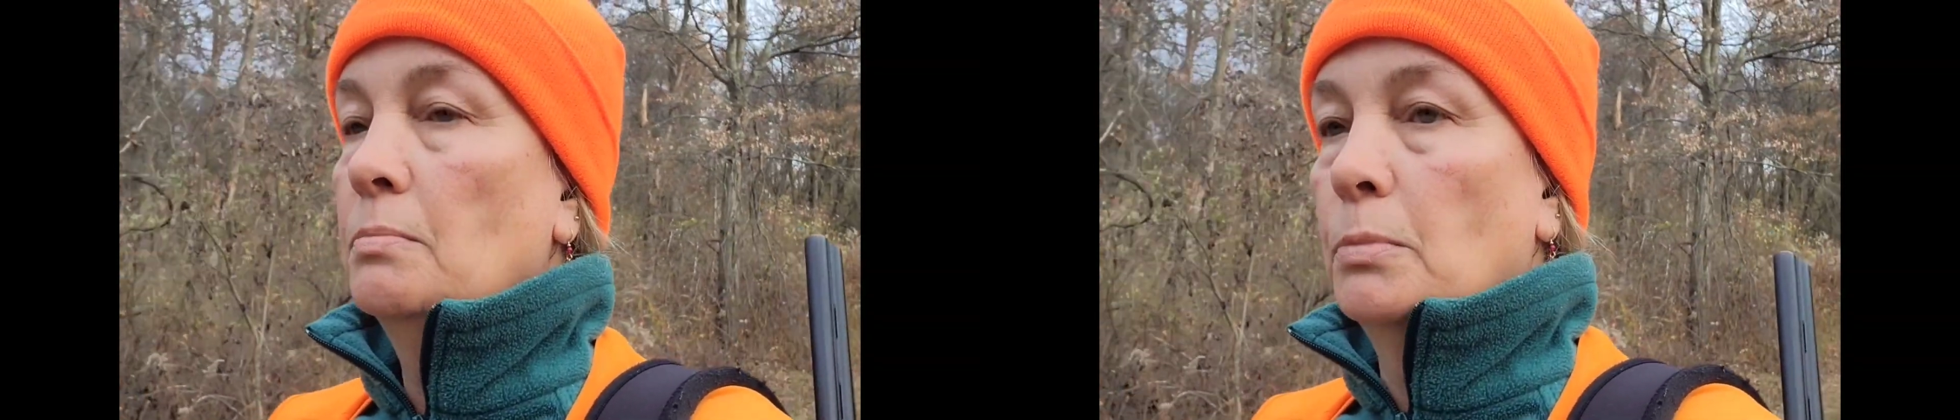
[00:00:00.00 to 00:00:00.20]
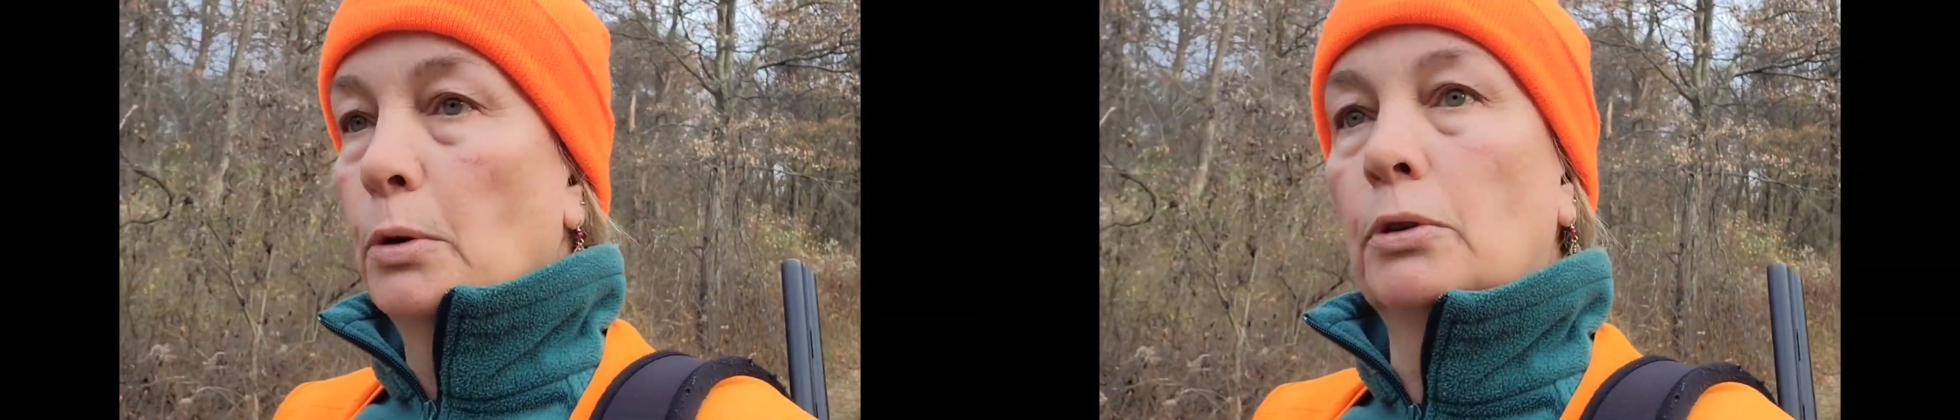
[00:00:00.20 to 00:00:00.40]

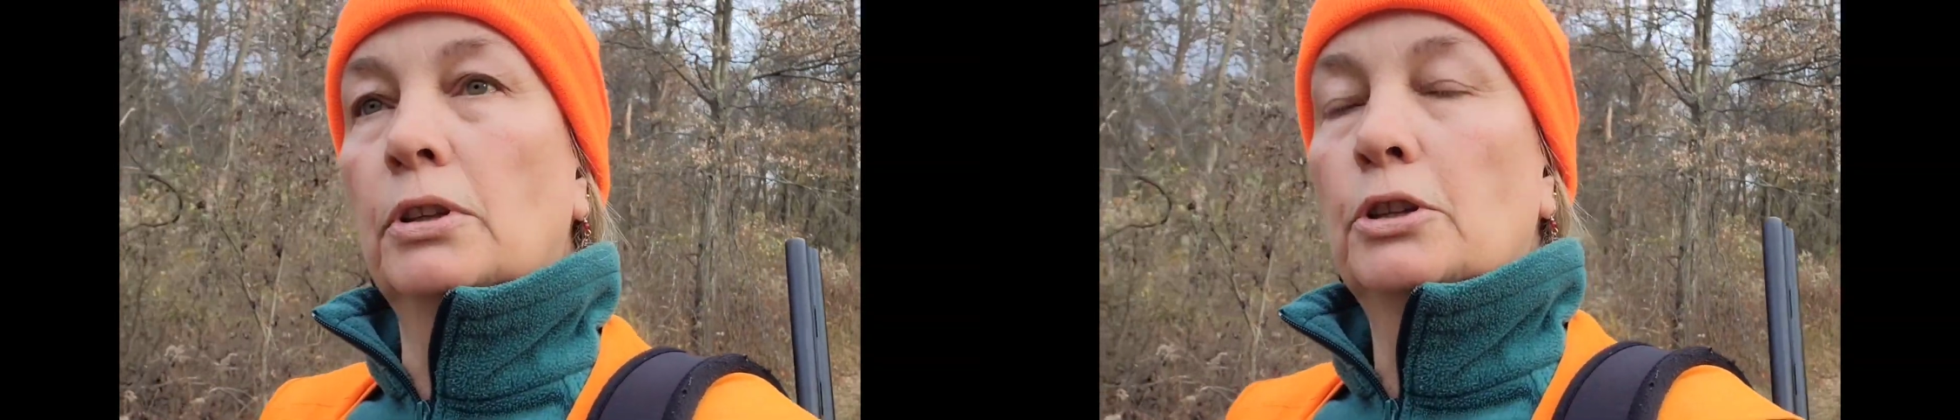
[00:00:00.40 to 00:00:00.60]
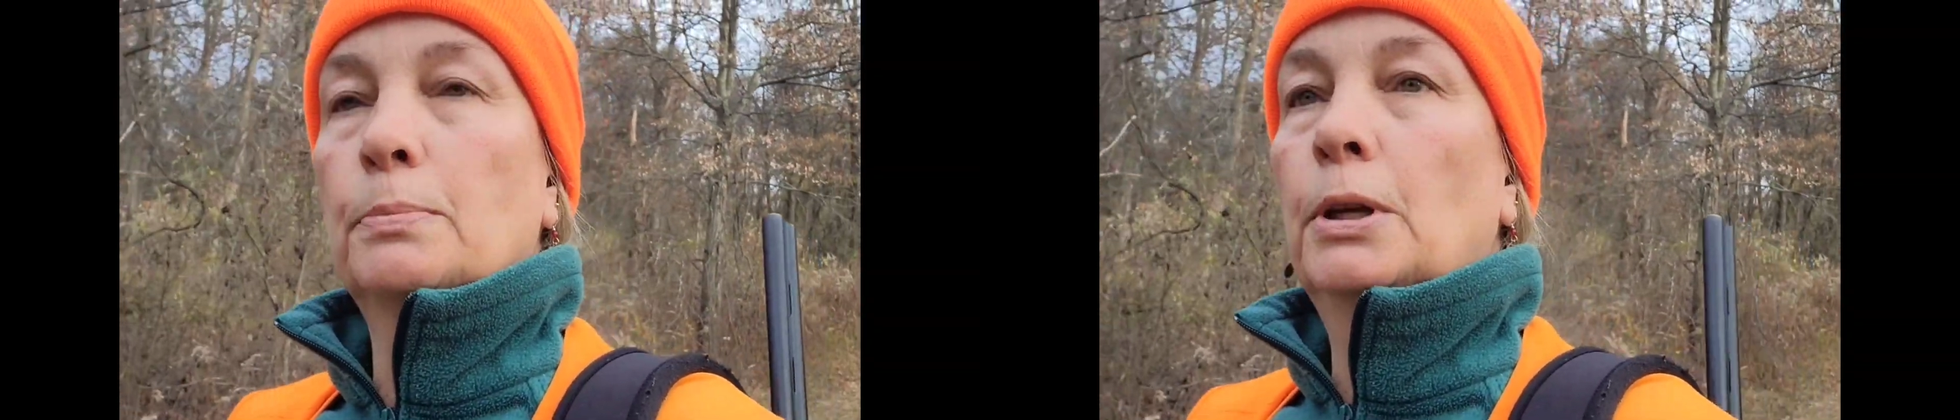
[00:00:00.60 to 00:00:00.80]
both of
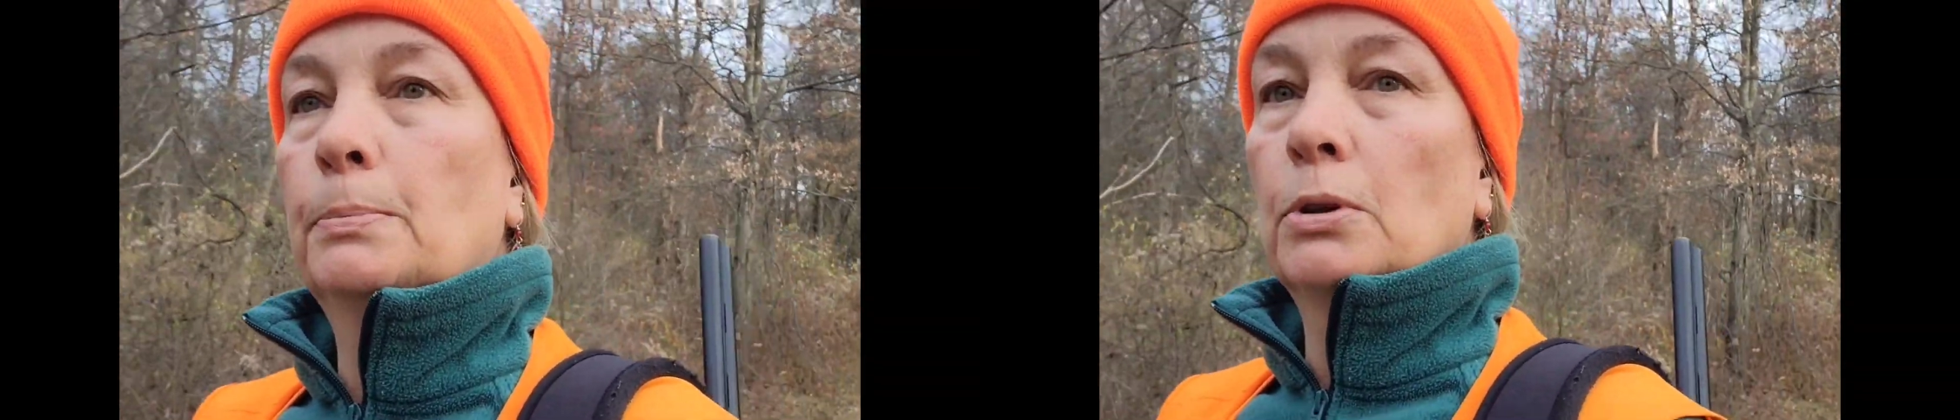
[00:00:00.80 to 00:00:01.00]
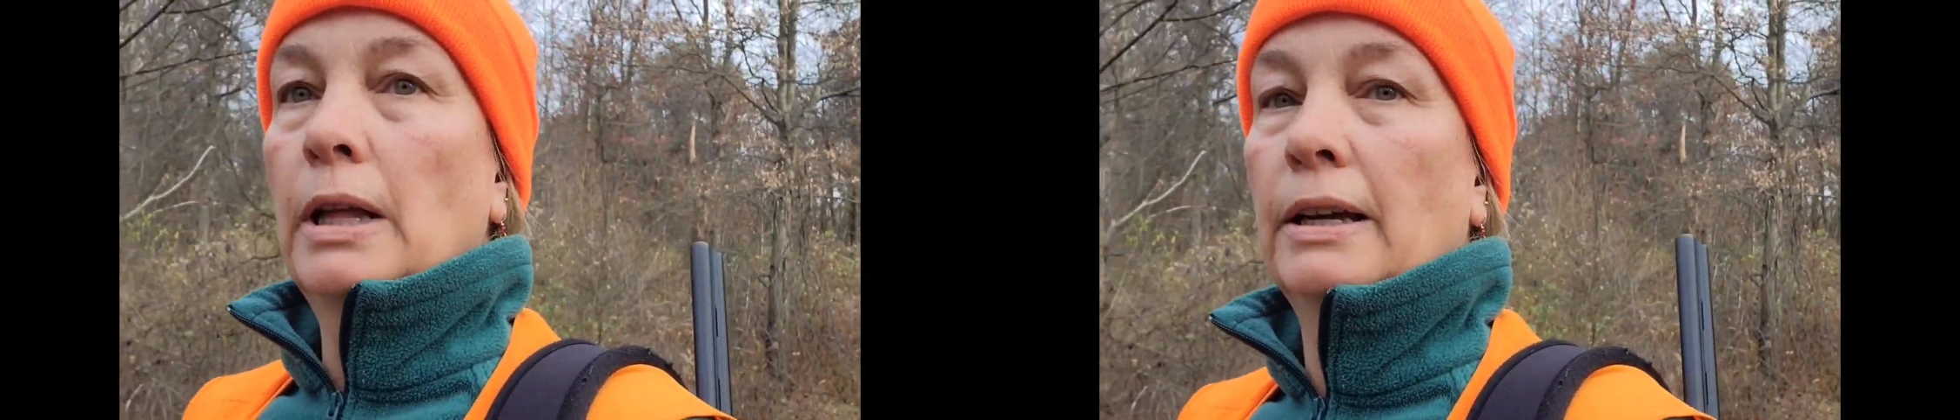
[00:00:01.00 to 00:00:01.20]
these
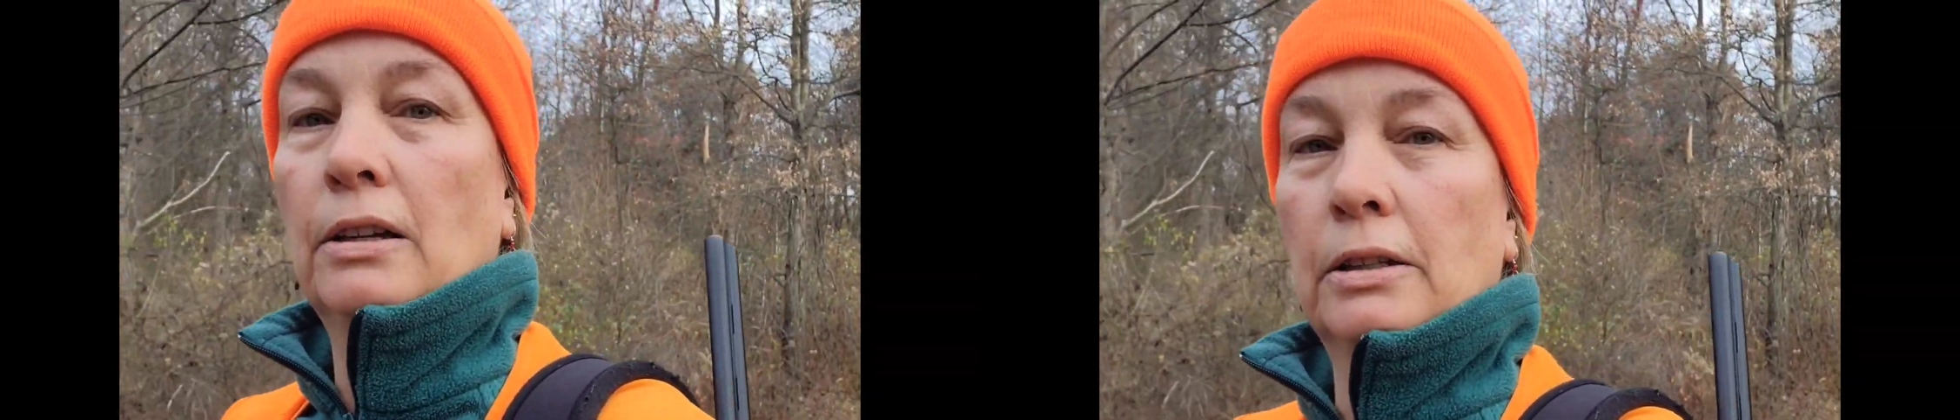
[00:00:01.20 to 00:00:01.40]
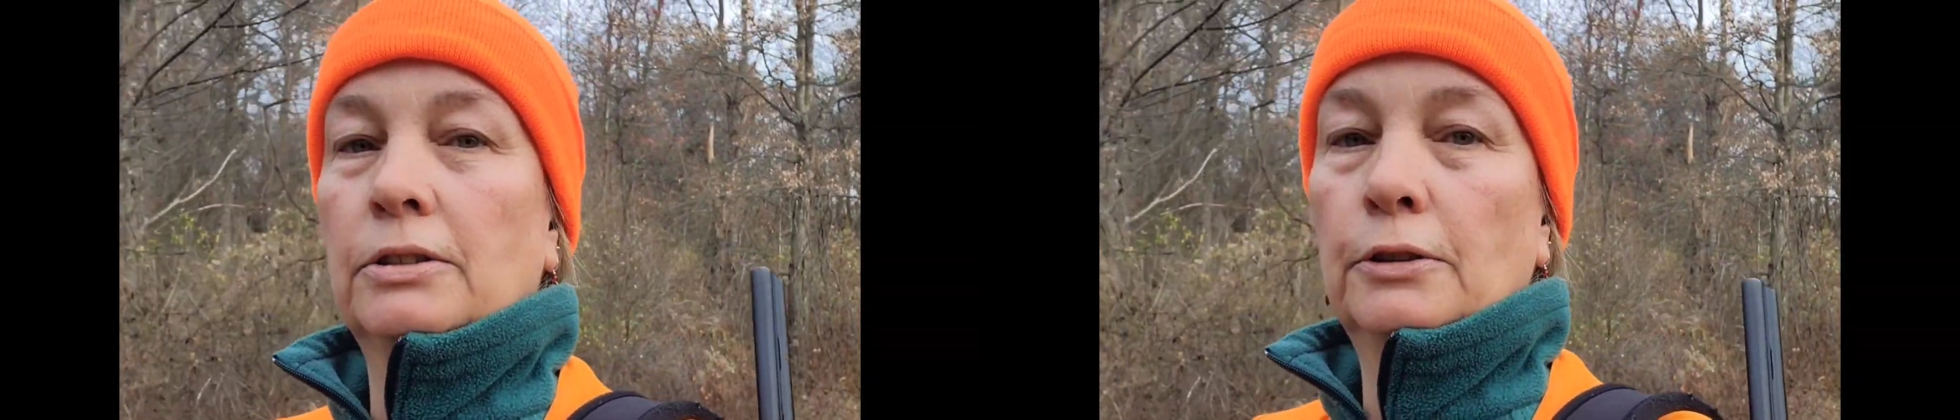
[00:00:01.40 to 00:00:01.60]
people had
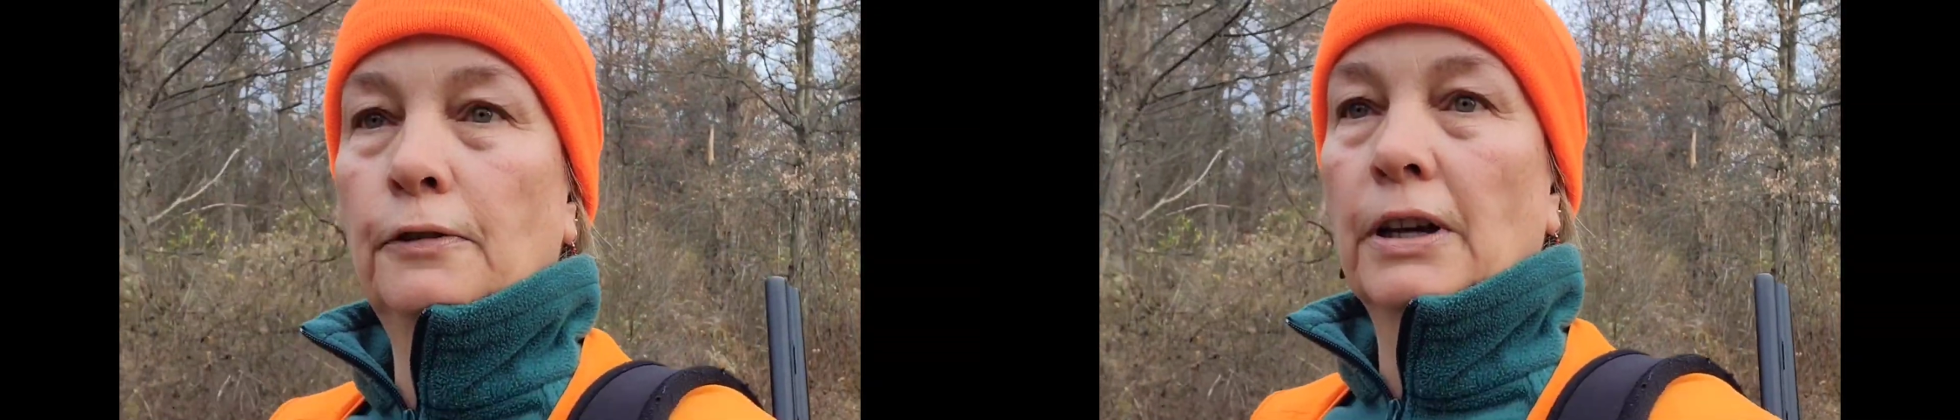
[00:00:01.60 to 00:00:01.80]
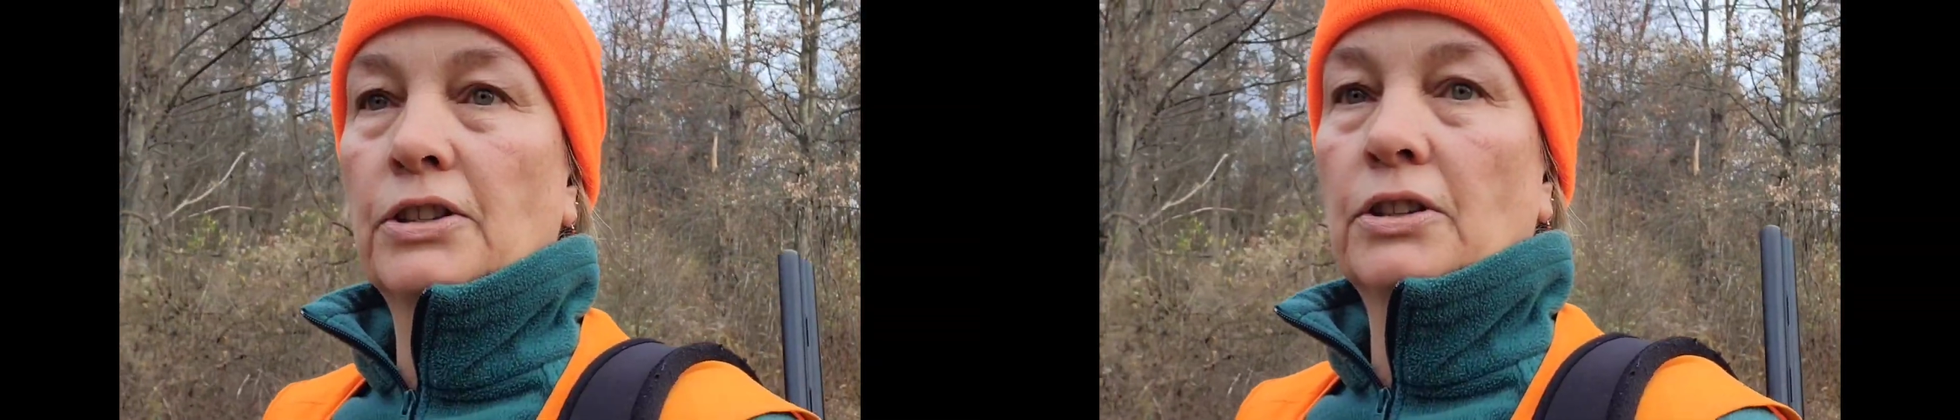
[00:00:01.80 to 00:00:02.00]
hunted
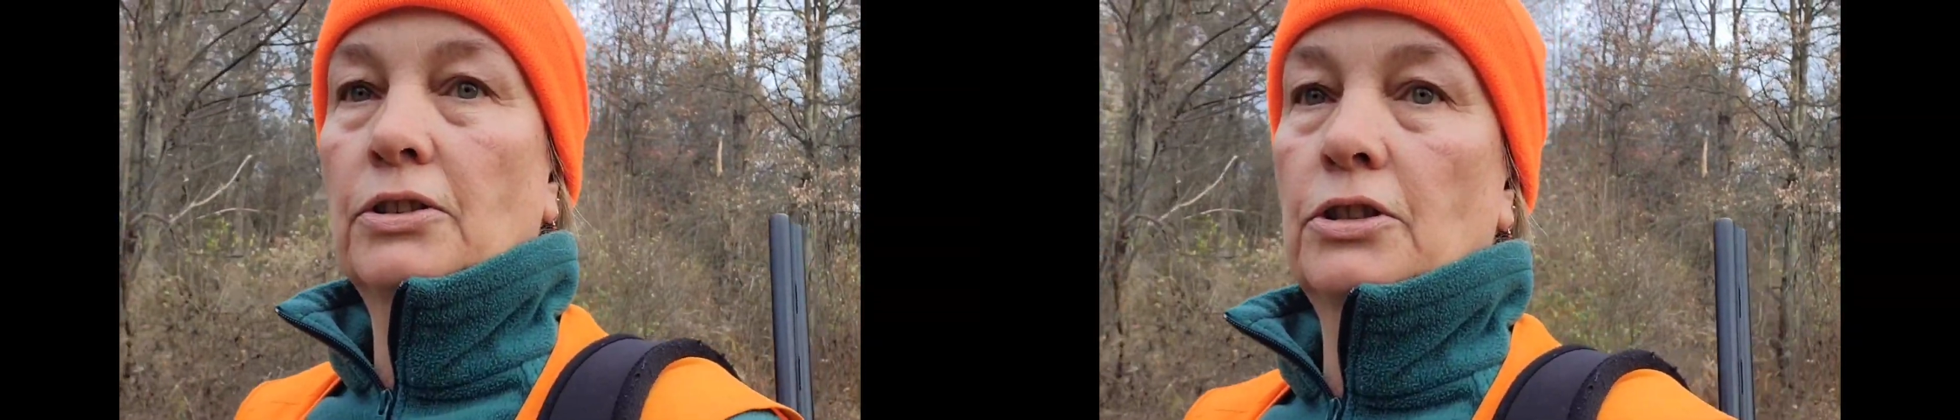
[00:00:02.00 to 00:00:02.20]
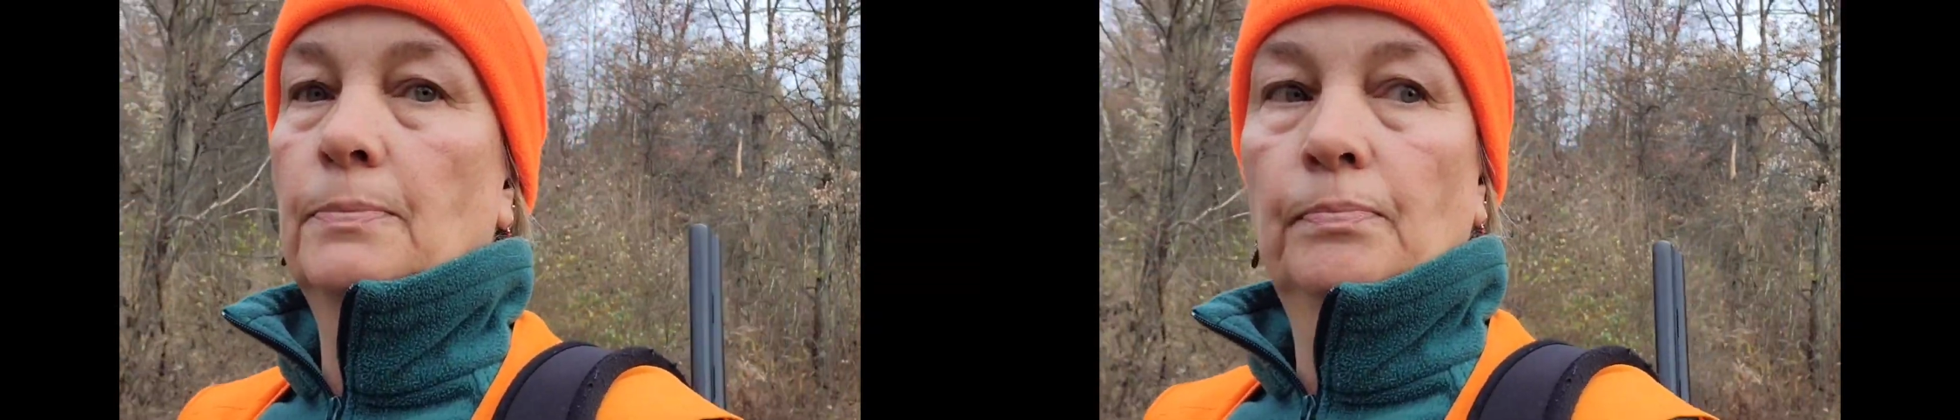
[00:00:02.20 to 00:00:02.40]

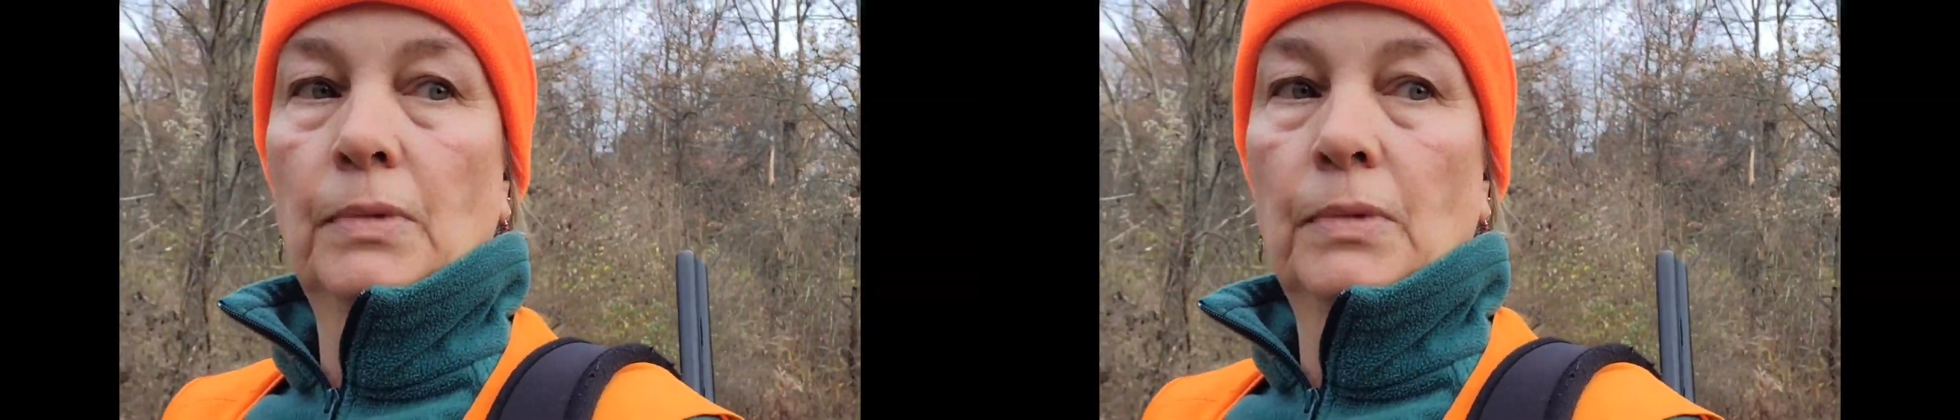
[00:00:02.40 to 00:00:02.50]
pheasants.